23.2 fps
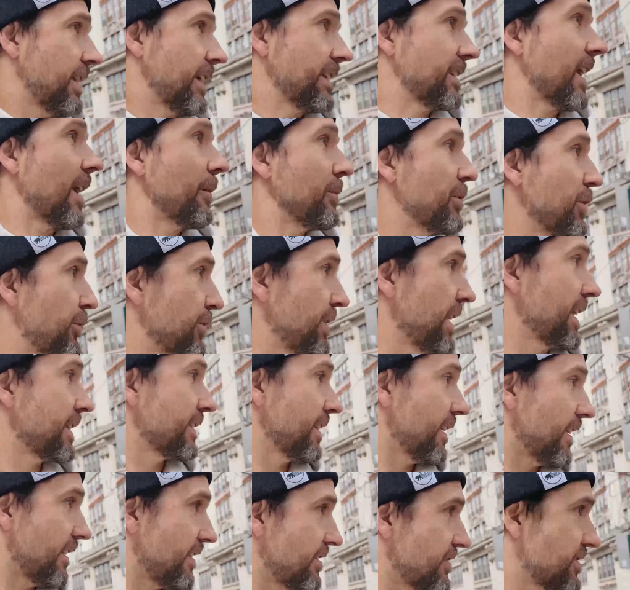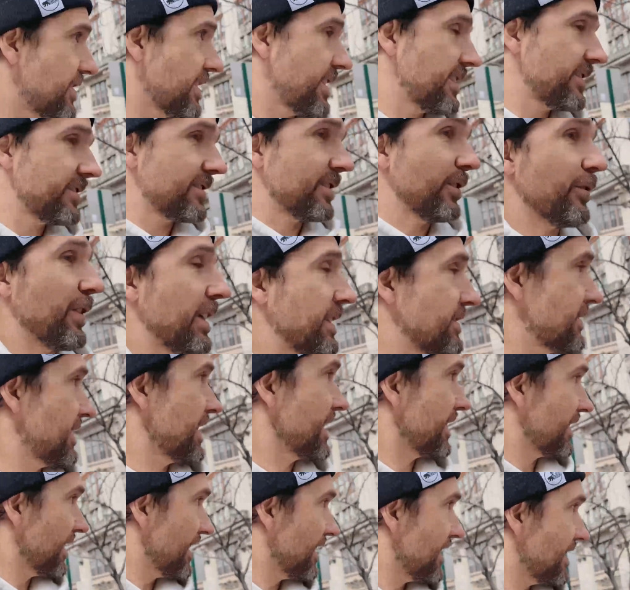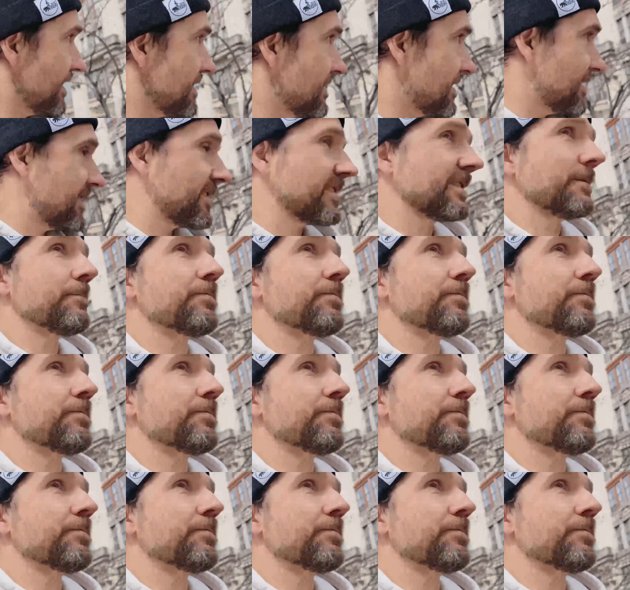adopt new technologies, do things like this.